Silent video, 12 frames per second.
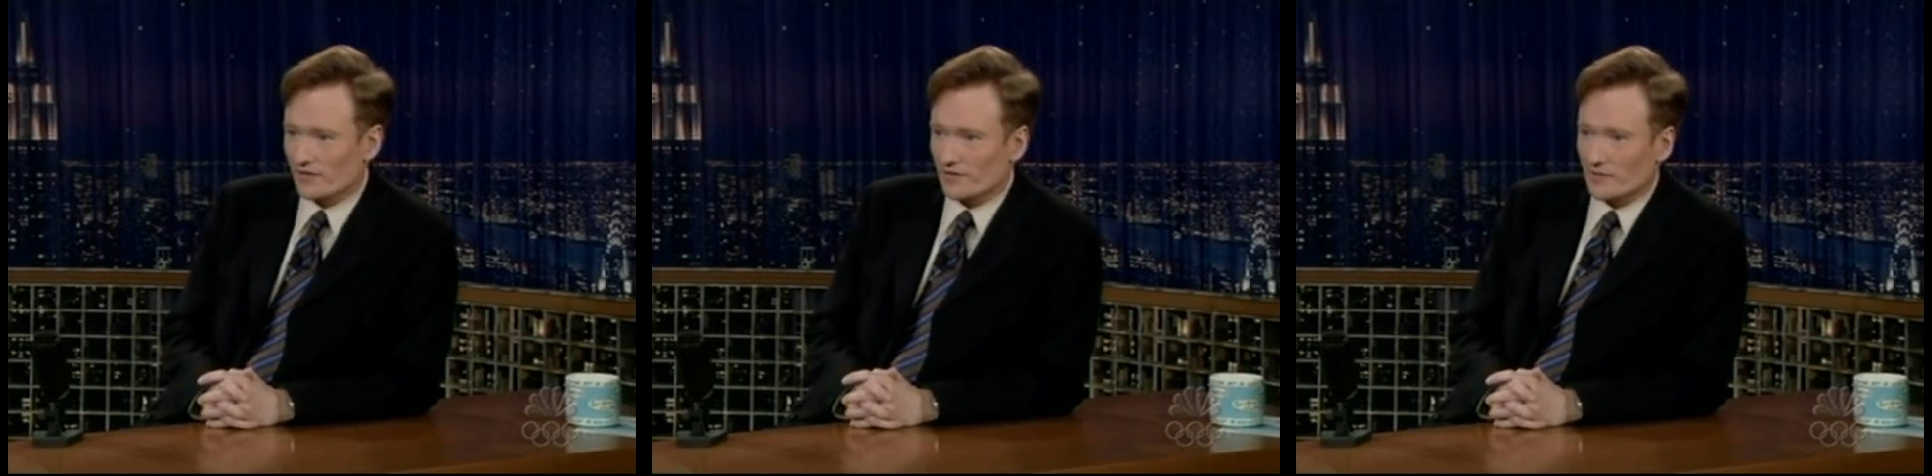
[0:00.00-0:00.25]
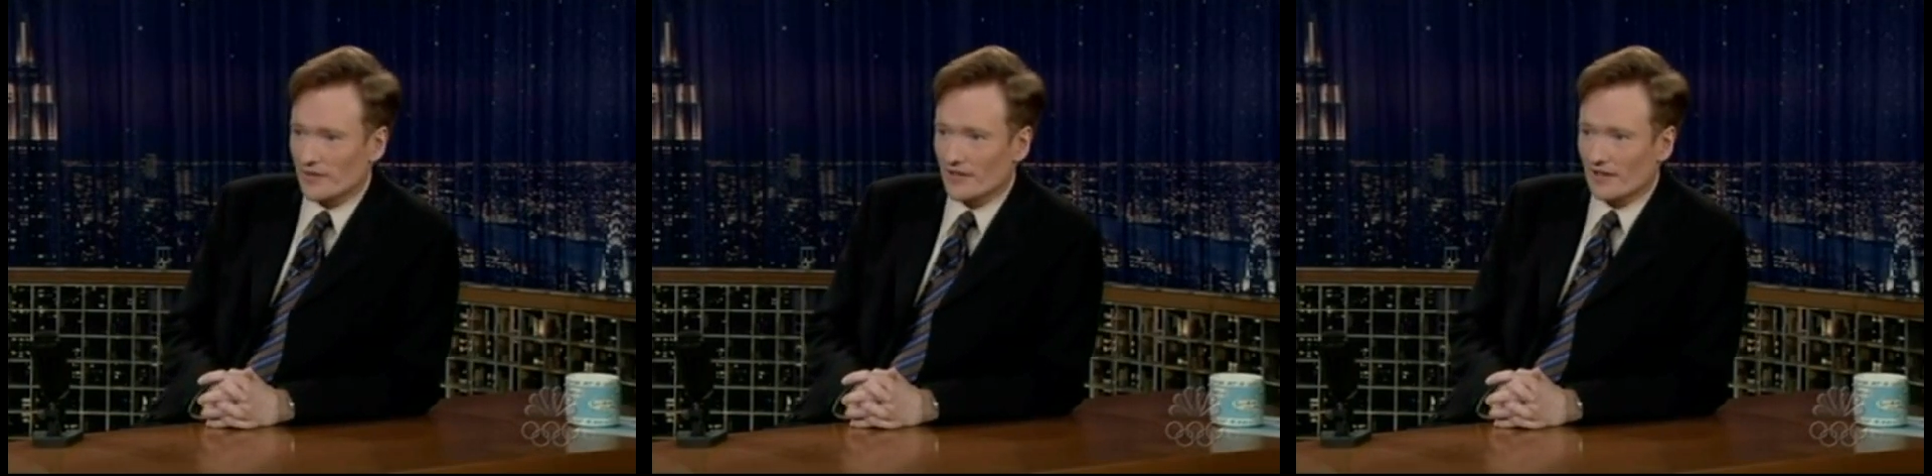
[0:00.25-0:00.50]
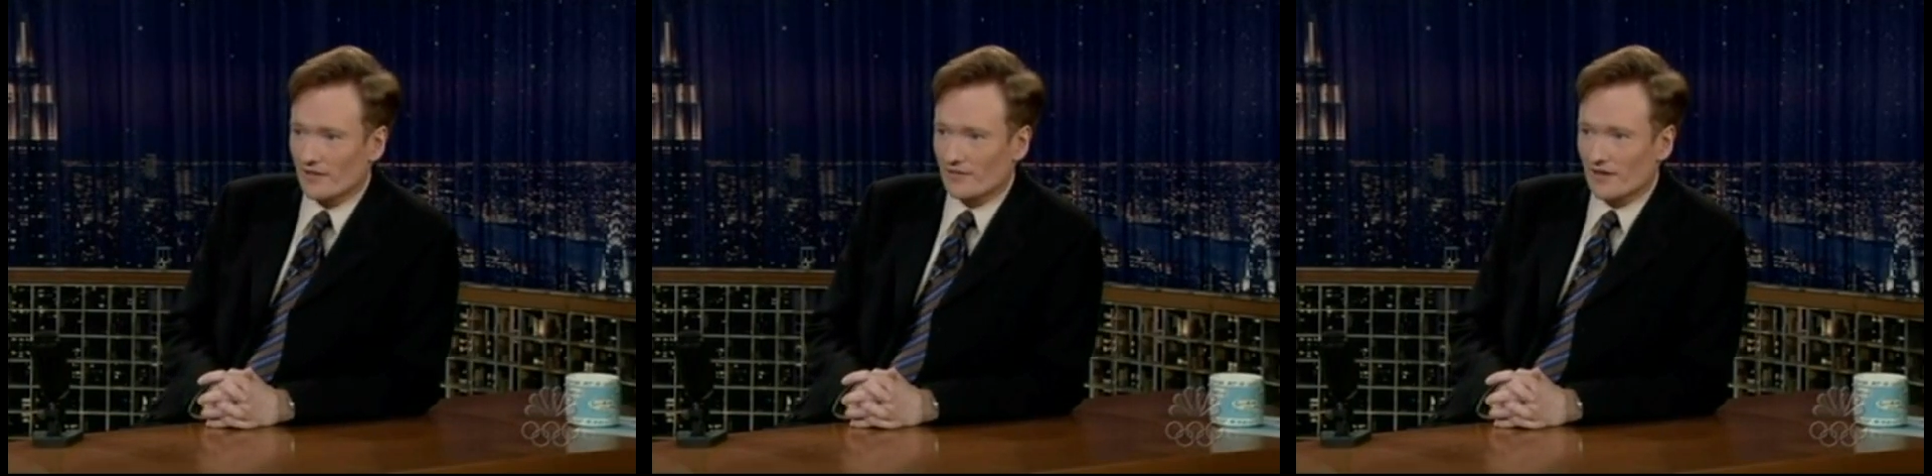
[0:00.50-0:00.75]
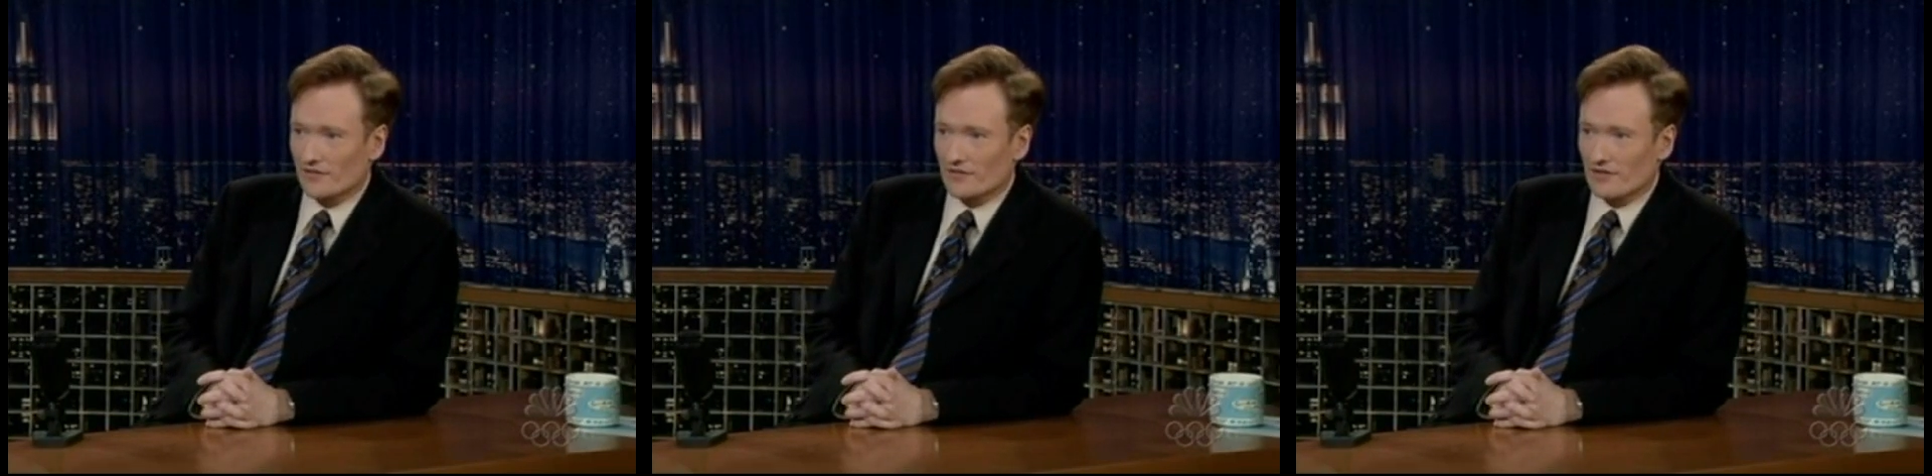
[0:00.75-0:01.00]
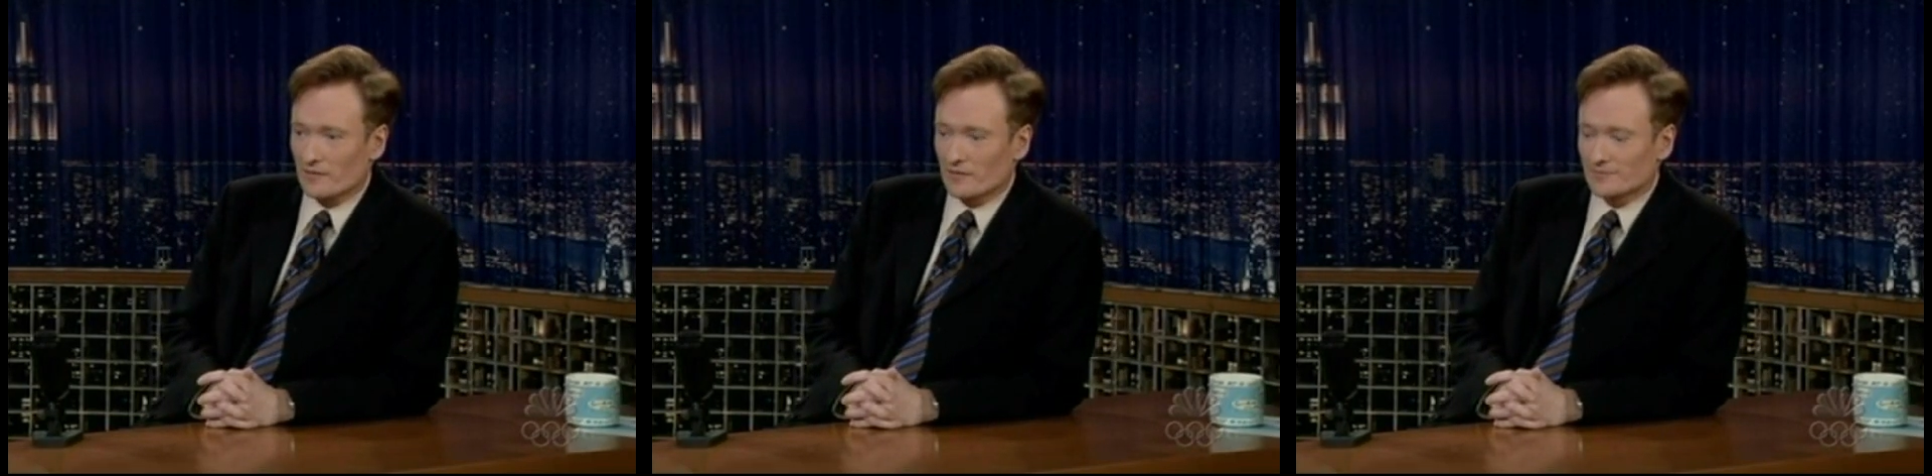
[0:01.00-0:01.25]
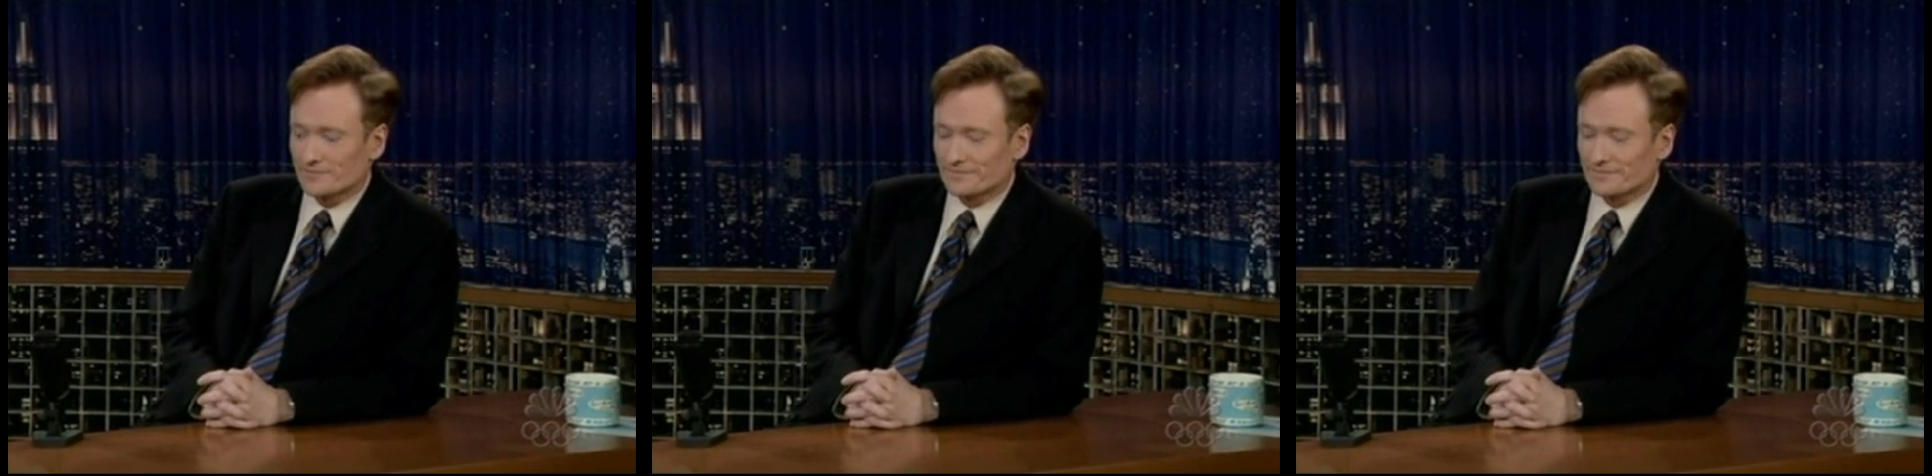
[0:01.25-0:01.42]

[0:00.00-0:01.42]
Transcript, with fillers: and we caused a lot of trouble